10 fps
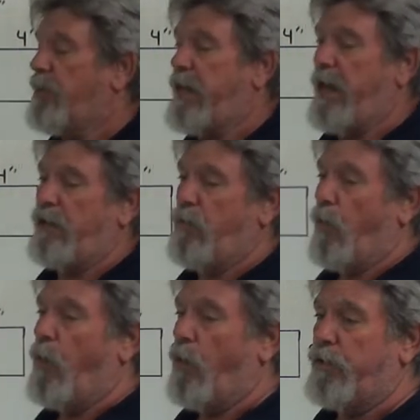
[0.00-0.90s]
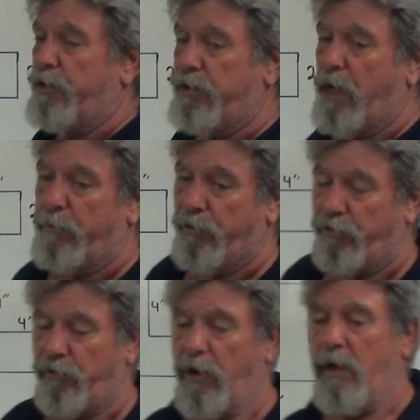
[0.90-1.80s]
getting all your
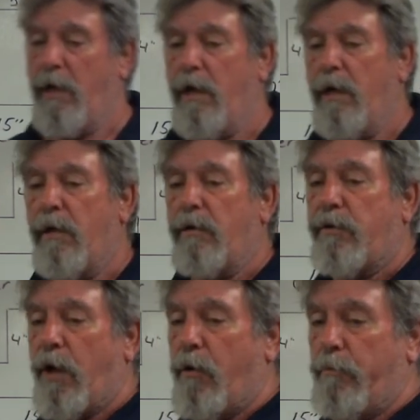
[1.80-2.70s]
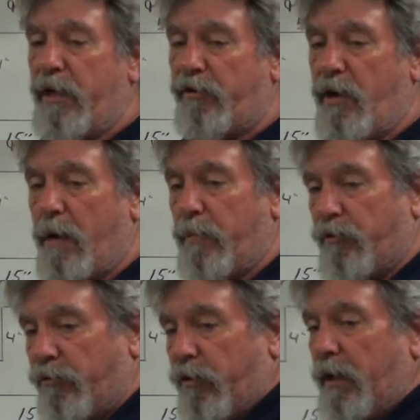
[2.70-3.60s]
numbers. Don't miss
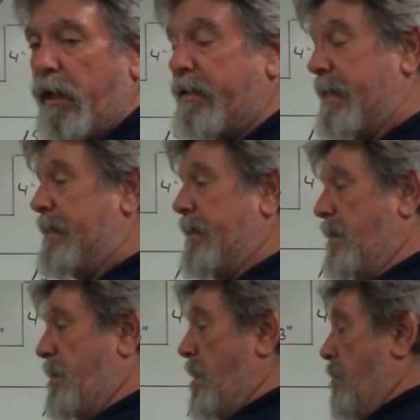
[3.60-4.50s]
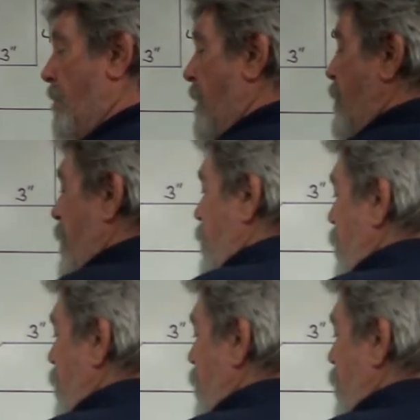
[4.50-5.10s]
numbers. It's easy to do. It's easy